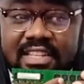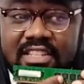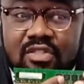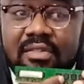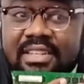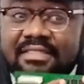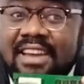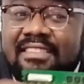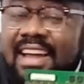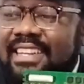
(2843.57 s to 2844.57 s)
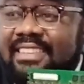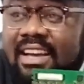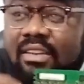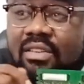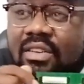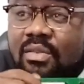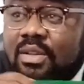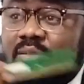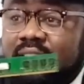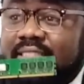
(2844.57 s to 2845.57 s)
storage device right now,
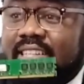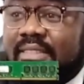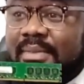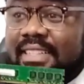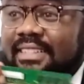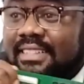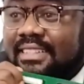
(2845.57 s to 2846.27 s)
what will you tell me?